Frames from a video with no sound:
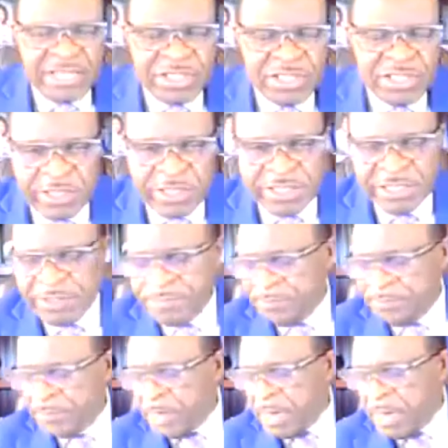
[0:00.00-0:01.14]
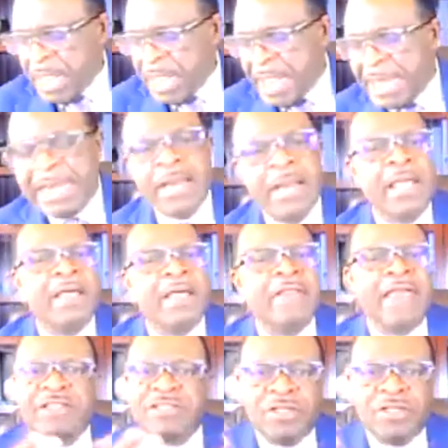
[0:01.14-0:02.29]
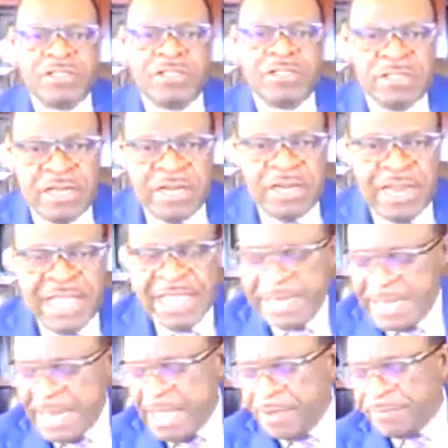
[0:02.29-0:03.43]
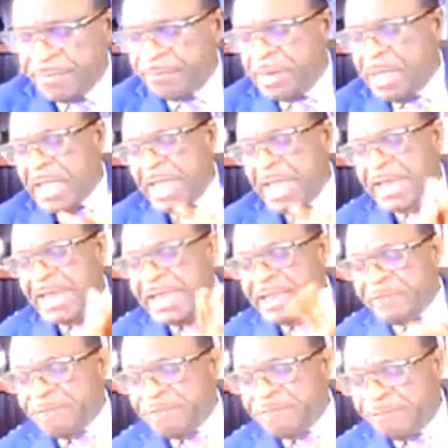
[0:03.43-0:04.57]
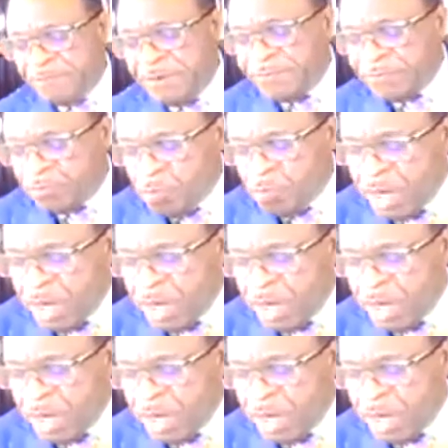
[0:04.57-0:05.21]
tossing, and they're just lying down. And then the fifth one,